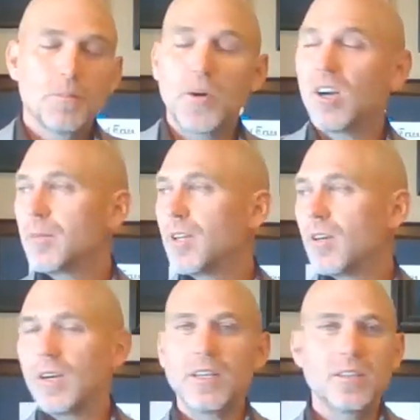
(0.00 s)
Parliament
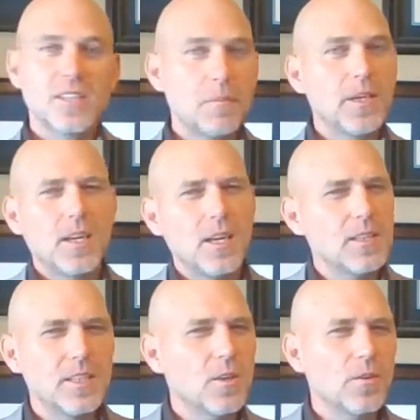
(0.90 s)
argues that
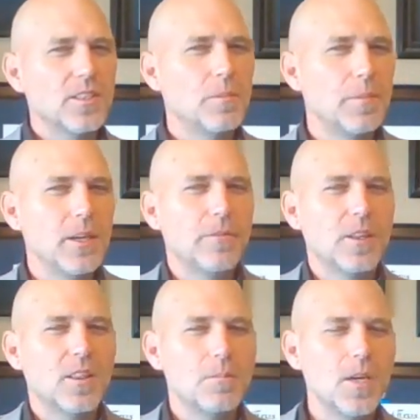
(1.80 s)
because they're going to
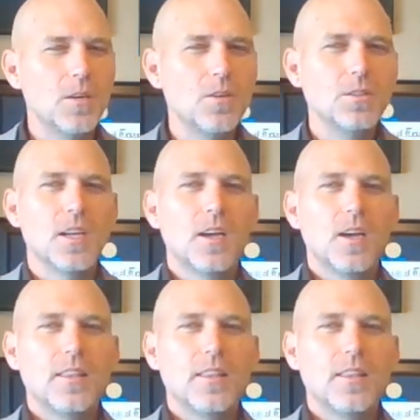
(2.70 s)
benefit the most,